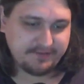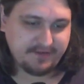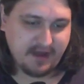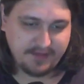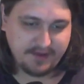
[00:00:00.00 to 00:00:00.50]
for
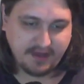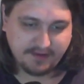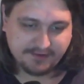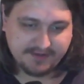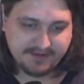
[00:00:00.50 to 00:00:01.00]
other
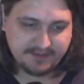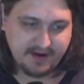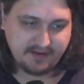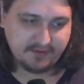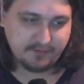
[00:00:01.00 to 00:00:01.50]
countries
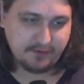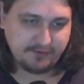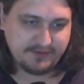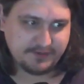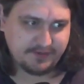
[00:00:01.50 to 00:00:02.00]
around the
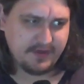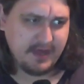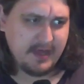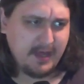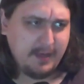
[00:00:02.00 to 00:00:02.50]
world to sort of
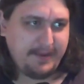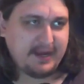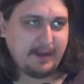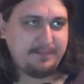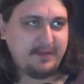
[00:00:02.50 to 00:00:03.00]

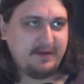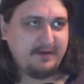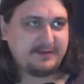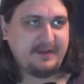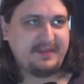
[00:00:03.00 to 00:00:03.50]
pick up the
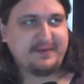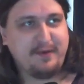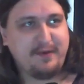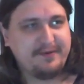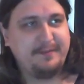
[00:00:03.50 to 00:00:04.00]
to be
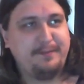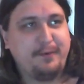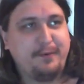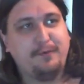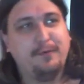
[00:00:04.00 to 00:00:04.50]
thrown the
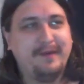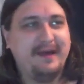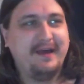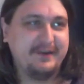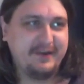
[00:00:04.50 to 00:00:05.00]
ball
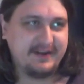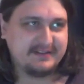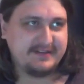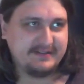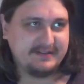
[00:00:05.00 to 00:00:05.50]
by the United
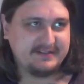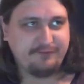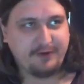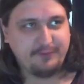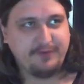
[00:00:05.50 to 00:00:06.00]
States and
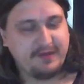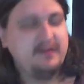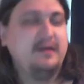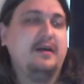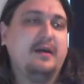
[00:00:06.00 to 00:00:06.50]
run with it.
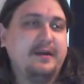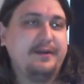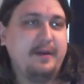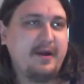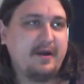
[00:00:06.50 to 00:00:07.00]
You
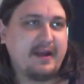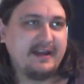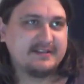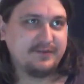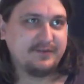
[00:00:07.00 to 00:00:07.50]
know, America mm-hmm.
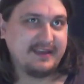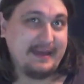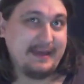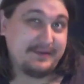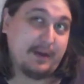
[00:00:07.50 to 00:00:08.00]
hasn't really
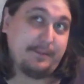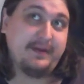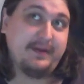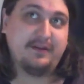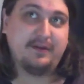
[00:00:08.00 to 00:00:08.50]
kept up
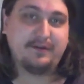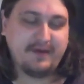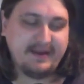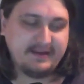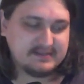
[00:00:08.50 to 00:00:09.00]
in a lot of
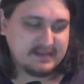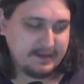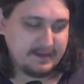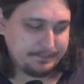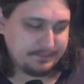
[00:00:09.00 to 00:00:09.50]
ways
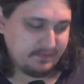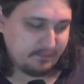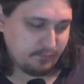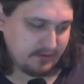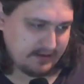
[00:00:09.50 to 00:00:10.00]
um,
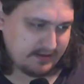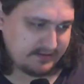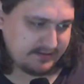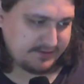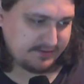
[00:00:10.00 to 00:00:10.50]
uh,
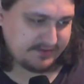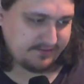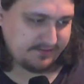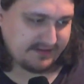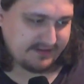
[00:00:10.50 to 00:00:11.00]
in terms
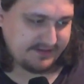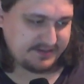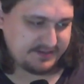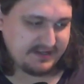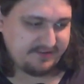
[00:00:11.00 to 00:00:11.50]
of like
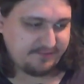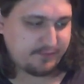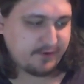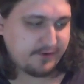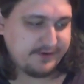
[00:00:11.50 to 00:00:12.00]
legislative
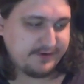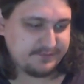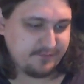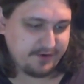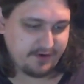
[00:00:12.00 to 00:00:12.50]
progress
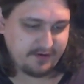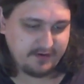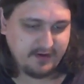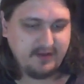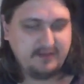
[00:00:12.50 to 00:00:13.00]
and whatnot,
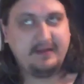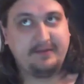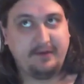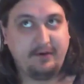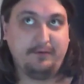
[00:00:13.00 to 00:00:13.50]
like
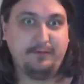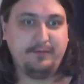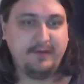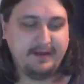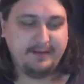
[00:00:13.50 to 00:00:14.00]
the whole
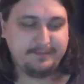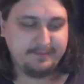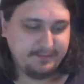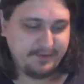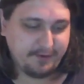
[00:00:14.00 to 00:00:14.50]
um,
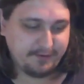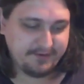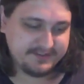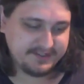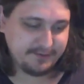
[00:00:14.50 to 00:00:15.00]

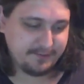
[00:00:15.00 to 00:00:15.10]
non-single